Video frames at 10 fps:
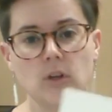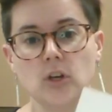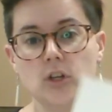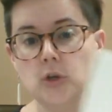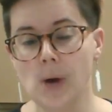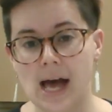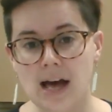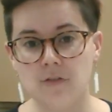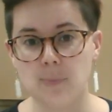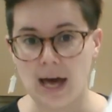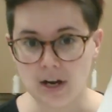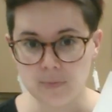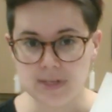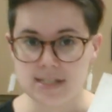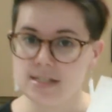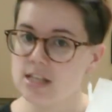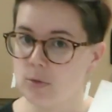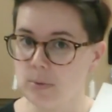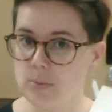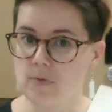You have pattern pieces that will
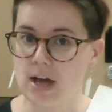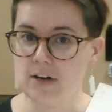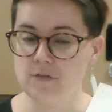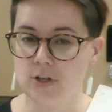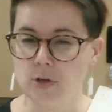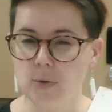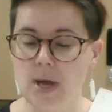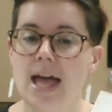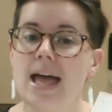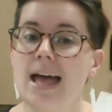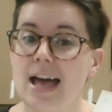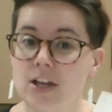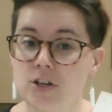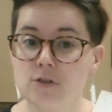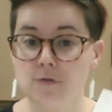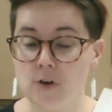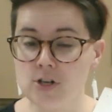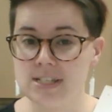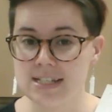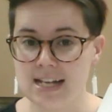be provided for you, and your
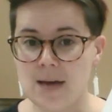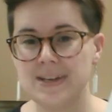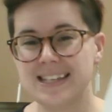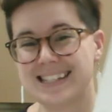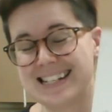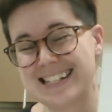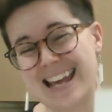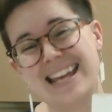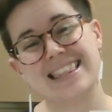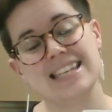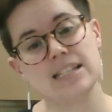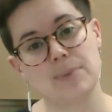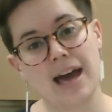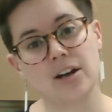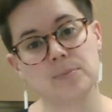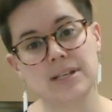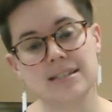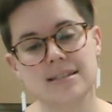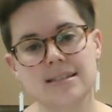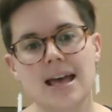first step is to take these pattern
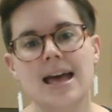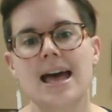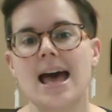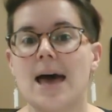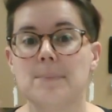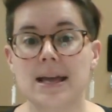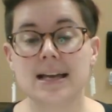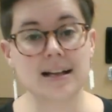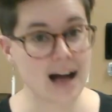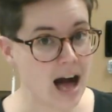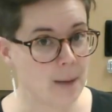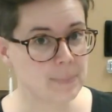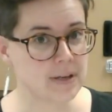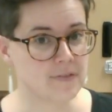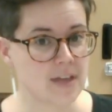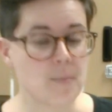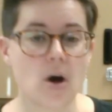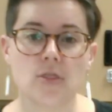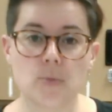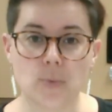pieces and make a copy of them
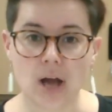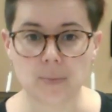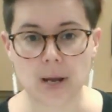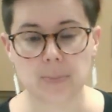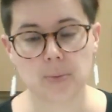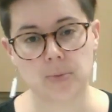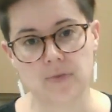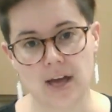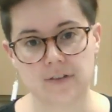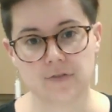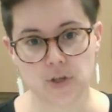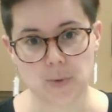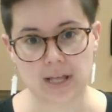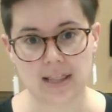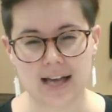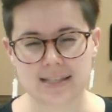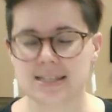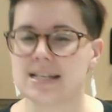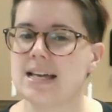on the brown paper provided for you in class.